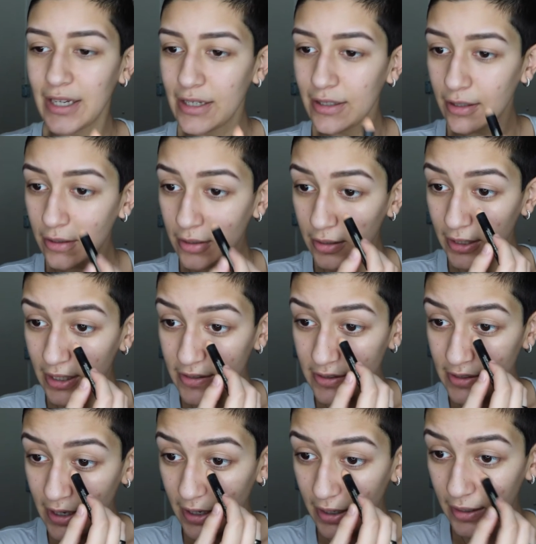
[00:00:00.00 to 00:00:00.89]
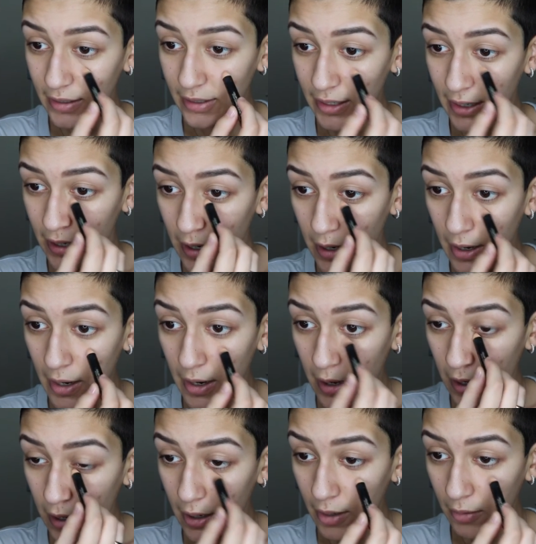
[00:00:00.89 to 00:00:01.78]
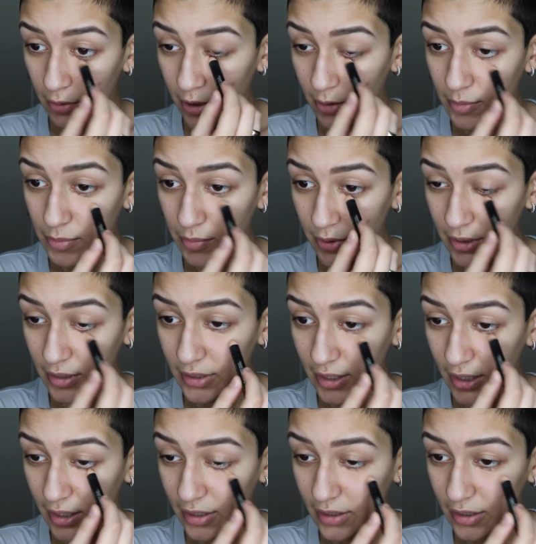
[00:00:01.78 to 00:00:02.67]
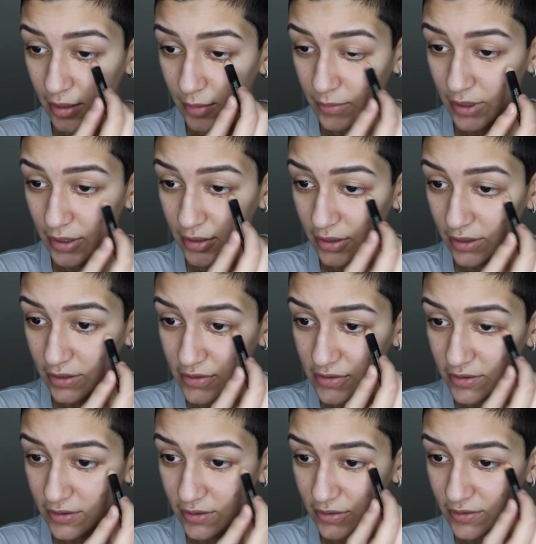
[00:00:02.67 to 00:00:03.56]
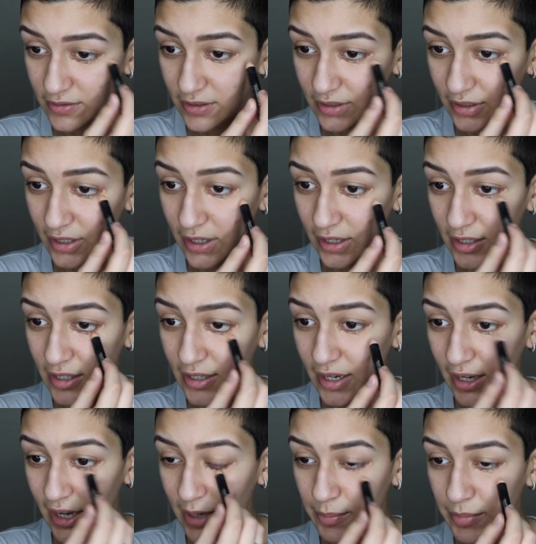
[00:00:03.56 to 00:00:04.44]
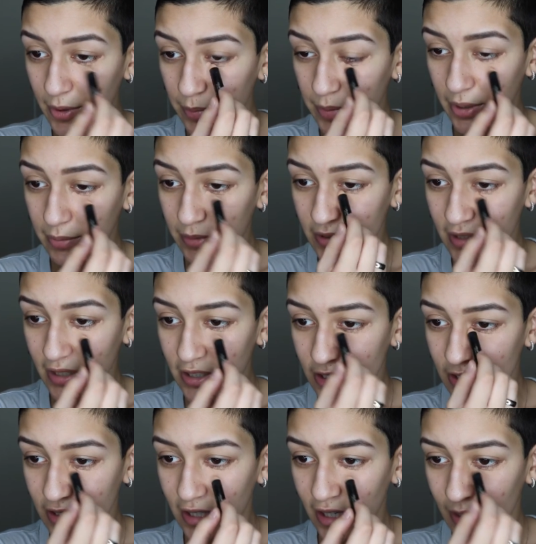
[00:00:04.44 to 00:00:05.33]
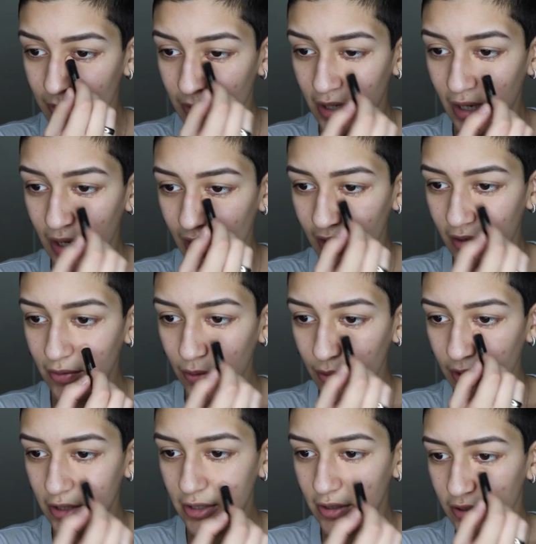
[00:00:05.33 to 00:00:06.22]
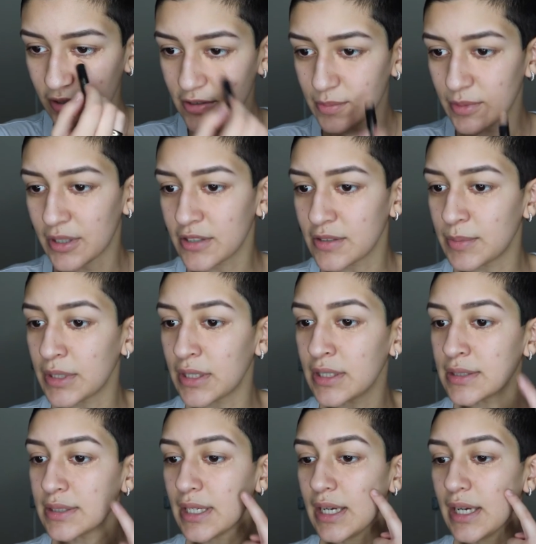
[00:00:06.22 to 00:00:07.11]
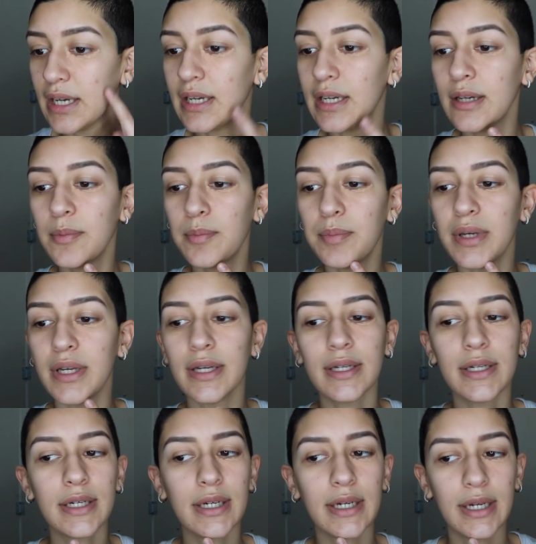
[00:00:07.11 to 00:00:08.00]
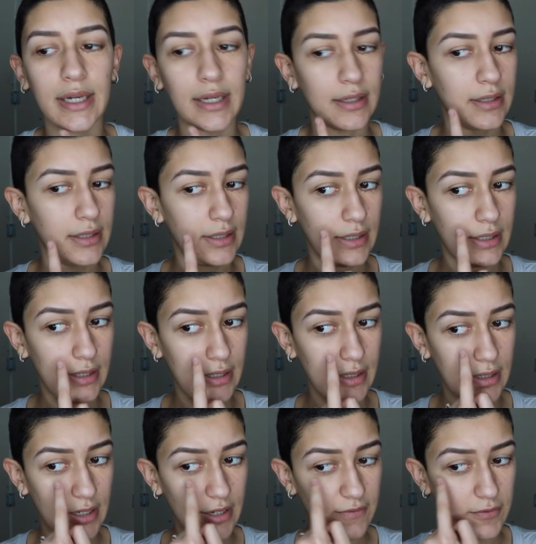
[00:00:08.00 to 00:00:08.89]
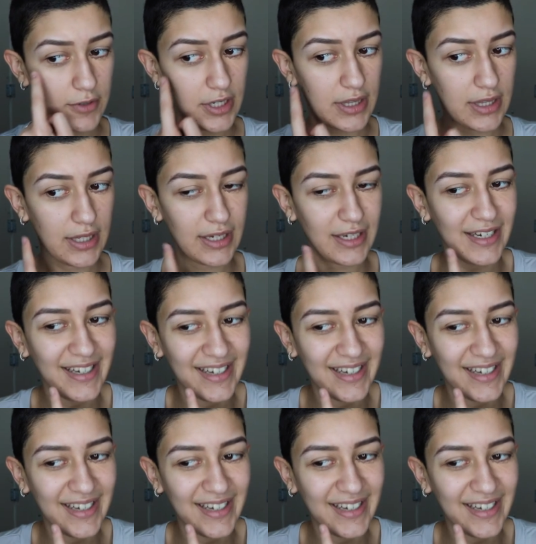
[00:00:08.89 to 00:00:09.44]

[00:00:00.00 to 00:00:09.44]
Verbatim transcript: in Look Less Tired Light and I'm going to be putting that in my dark circles and any hyperpigmentation I may have or dark spots because I pick at everything.